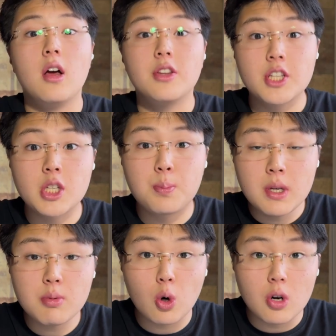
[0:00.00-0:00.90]
The Supreme
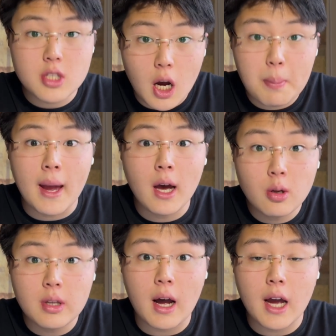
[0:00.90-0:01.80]
Court upheld
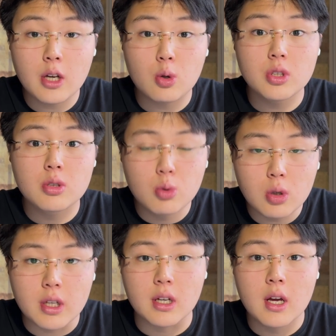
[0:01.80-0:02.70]
the High Court's
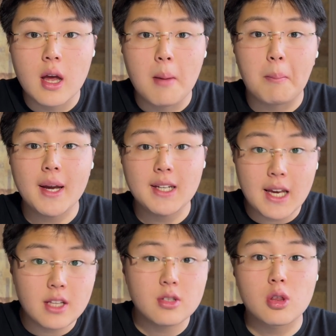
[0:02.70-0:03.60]
ruling by an
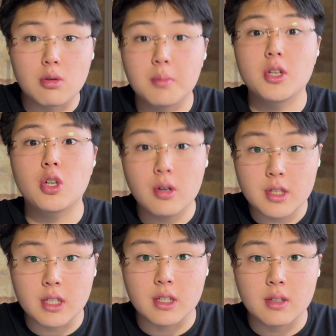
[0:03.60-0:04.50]
8-3
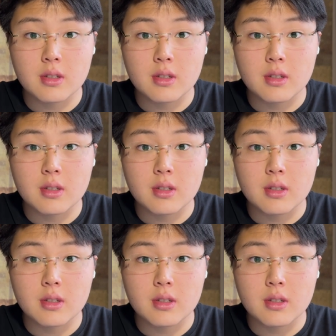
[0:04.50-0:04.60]
majority,